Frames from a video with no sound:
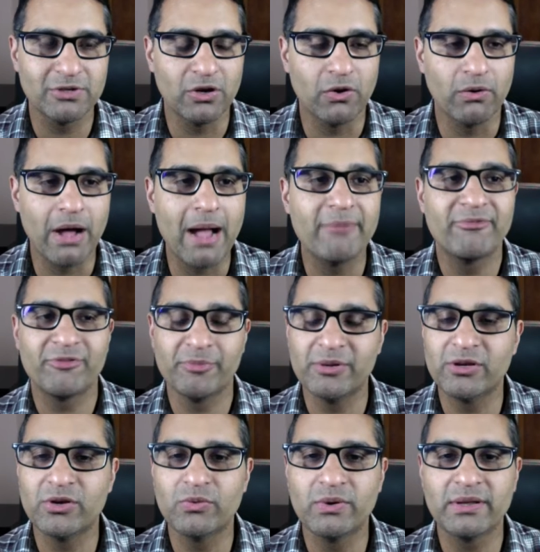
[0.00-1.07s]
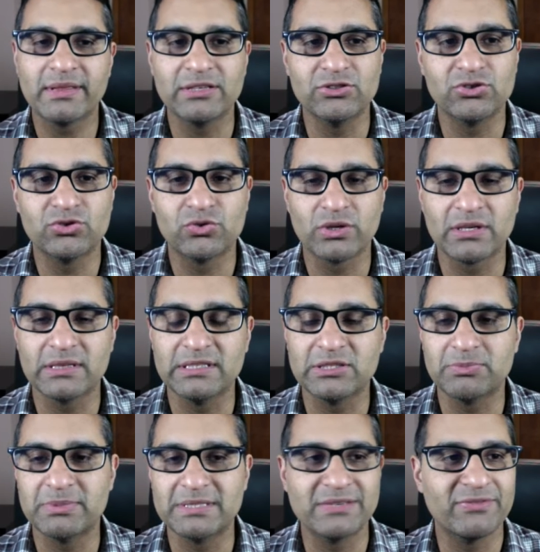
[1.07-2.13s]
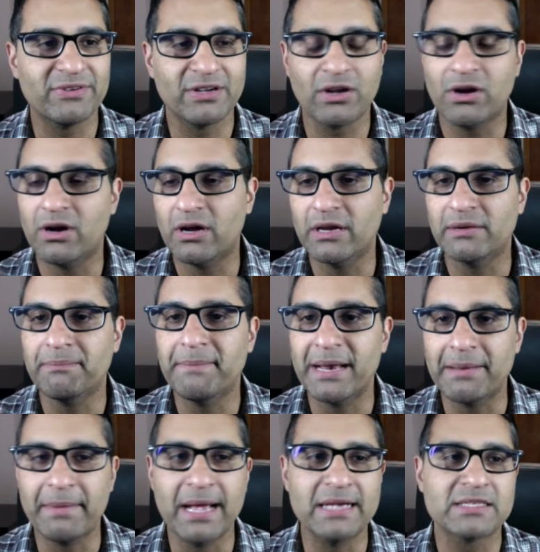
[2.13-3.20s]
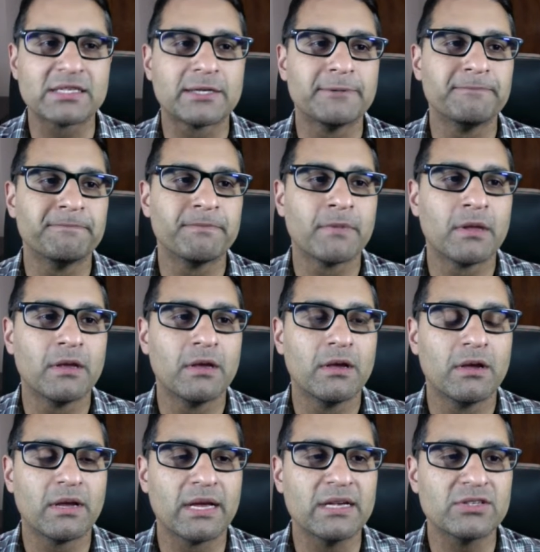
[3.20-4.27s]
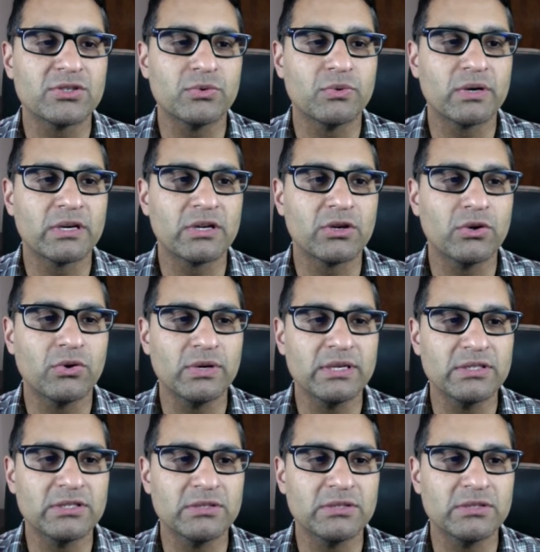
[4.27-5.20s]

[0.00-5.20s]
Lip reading: I'm familiar with and strictly specific on MetaMask. Okay, so we're going to go into